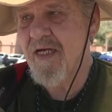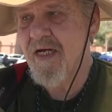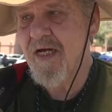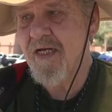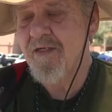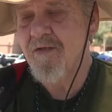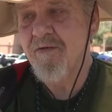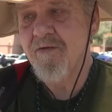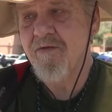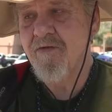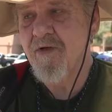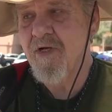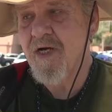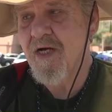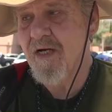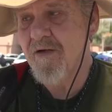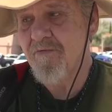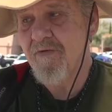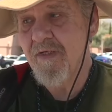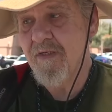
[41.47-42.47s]
I don't
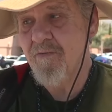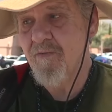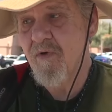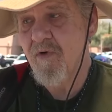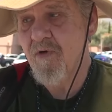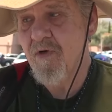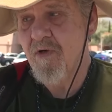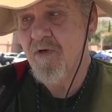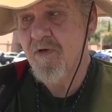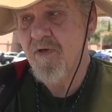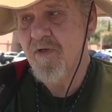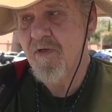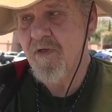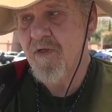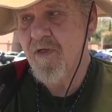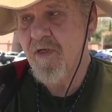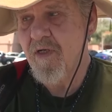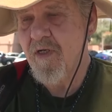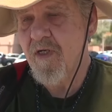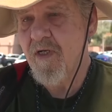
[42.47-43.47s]
drive anymore,
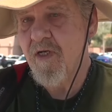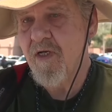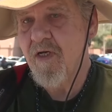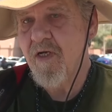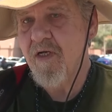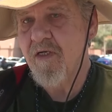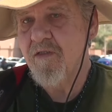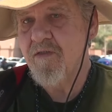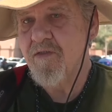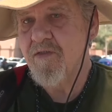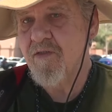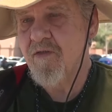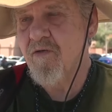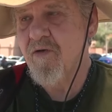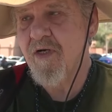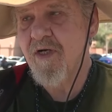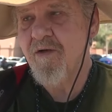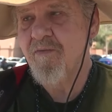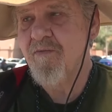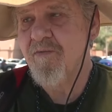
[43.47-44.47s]
so
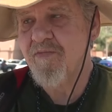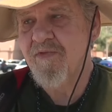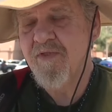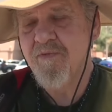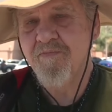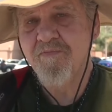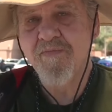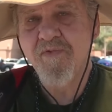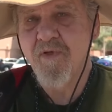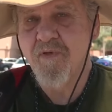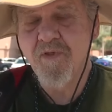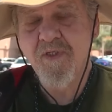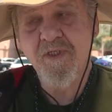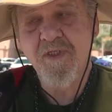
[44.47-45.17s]
I'm totally